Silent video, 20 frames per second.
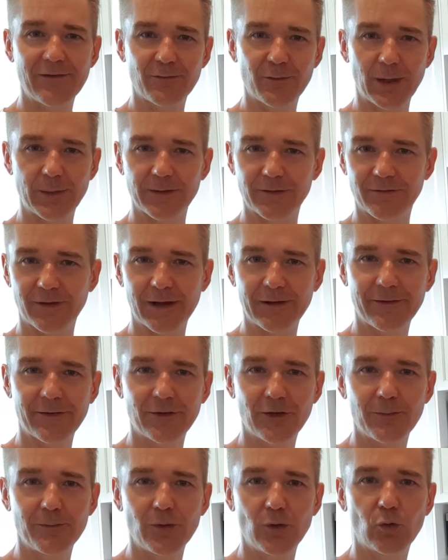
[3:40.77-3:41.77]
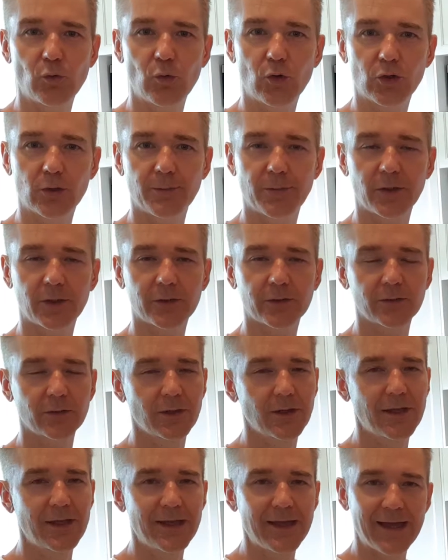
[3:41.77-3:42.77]
It might be 500 ml water bottle,
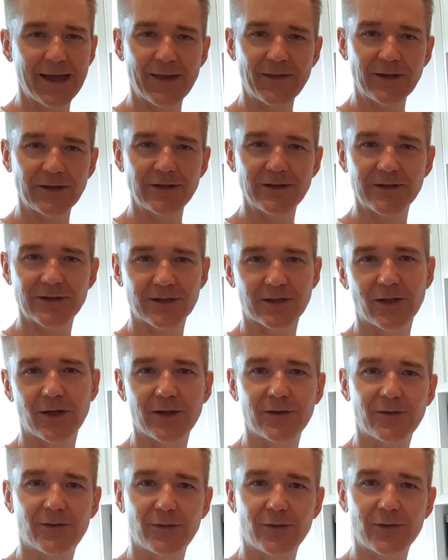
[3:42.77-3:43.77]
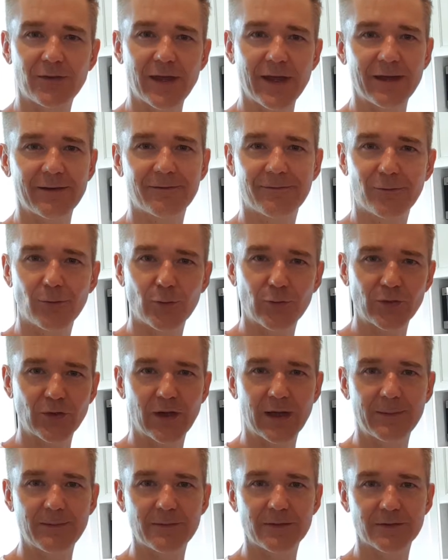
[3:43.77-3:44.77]
and then you just go through that
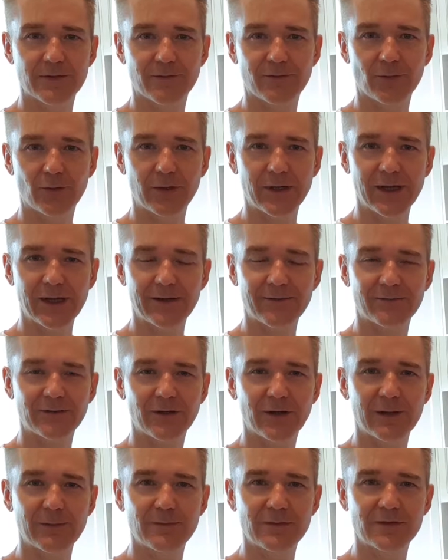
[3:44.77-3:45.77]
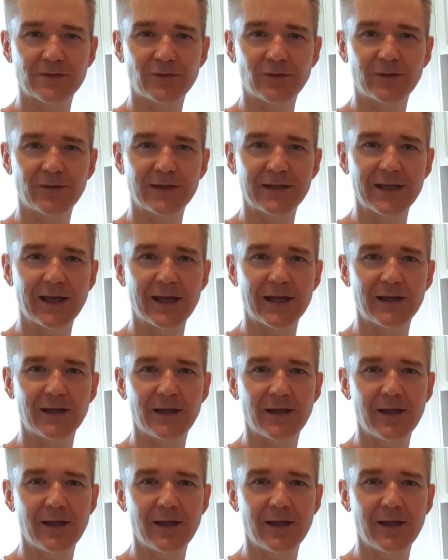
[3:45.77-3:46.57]
4.5 times during the day,